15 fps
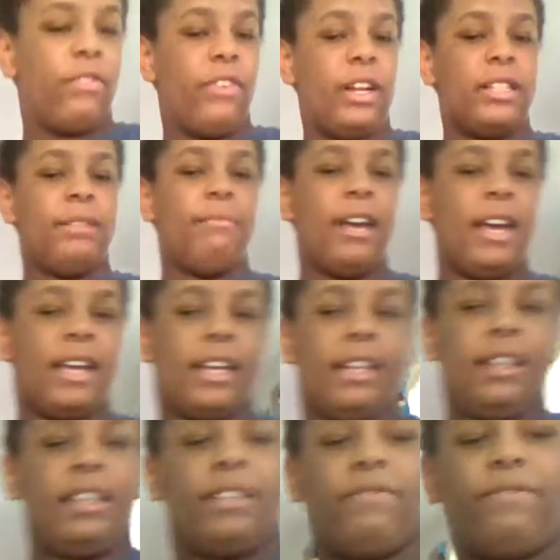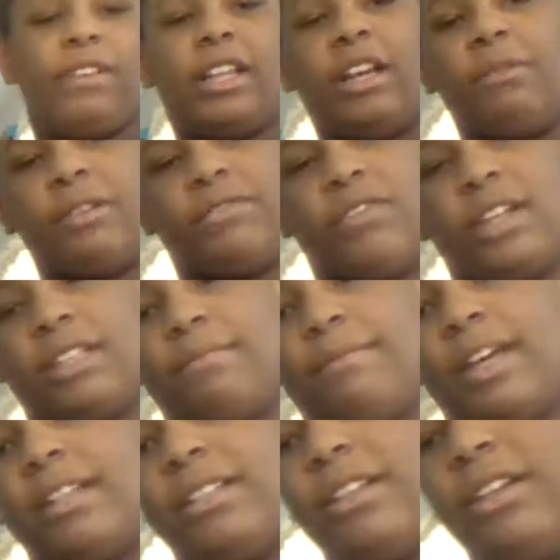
were fun to make, and this video was fun to make